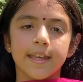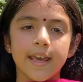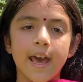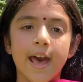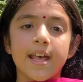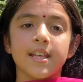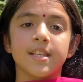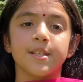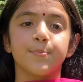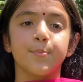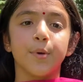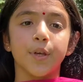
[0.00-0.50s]

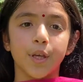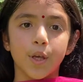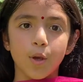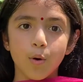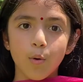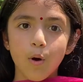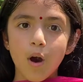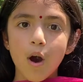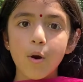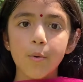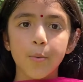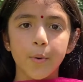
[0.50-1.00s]
Yes, but
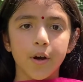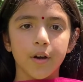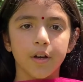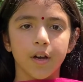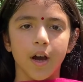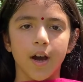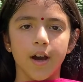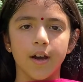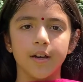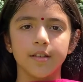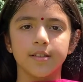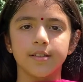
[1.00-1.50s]
you all work
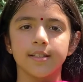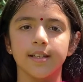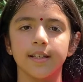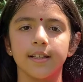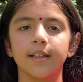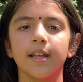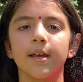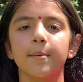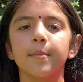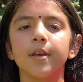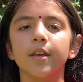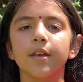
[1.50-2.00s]
hard to
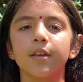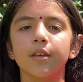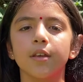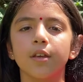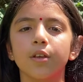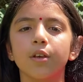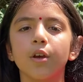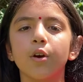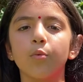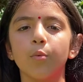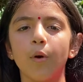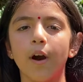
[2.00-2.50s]
limit
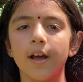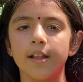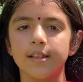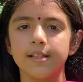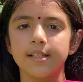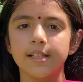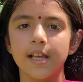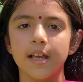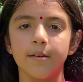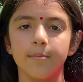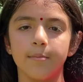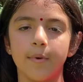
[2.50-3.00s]
your
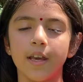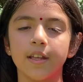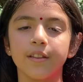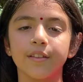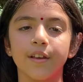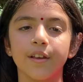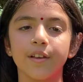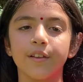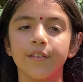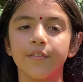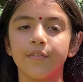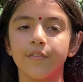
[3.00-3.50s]
wants and make
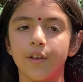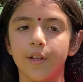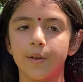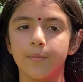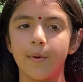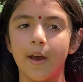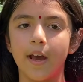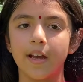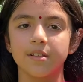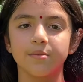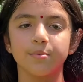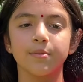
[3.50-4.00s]
those food
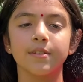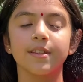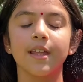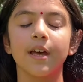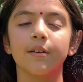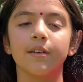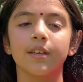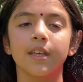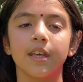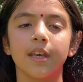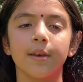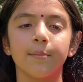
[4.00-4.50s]
bags
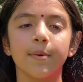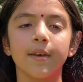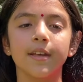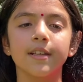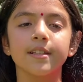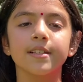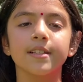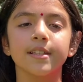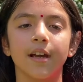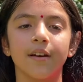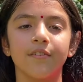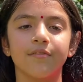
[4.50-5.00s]
without keeping
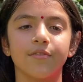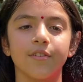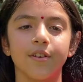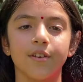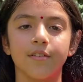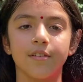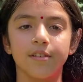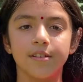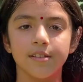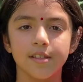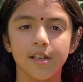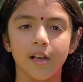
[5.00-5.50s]
stuff for
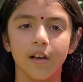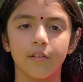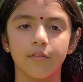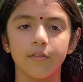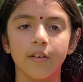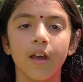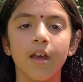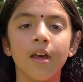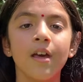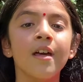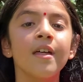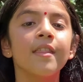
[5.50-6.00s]
yourself.
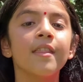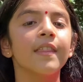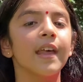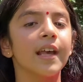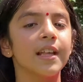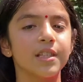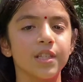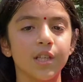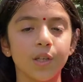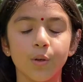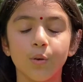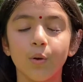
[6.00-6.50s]

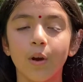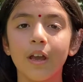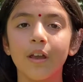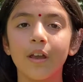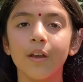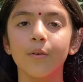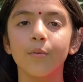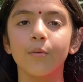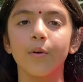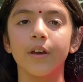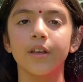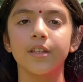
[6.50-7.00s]
That's a
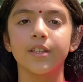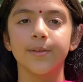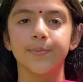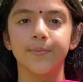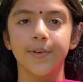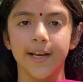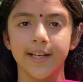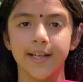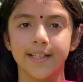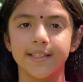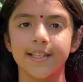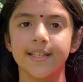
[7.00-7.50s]
great way to
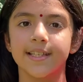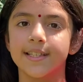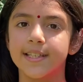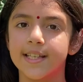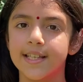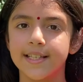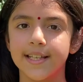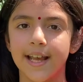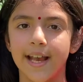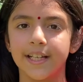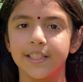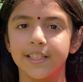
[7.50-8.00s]
practice
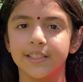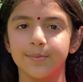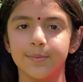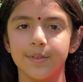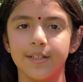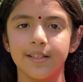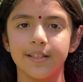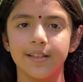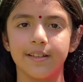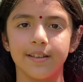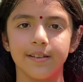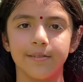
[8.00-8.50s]

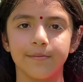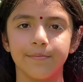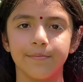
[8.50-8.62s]
detachment.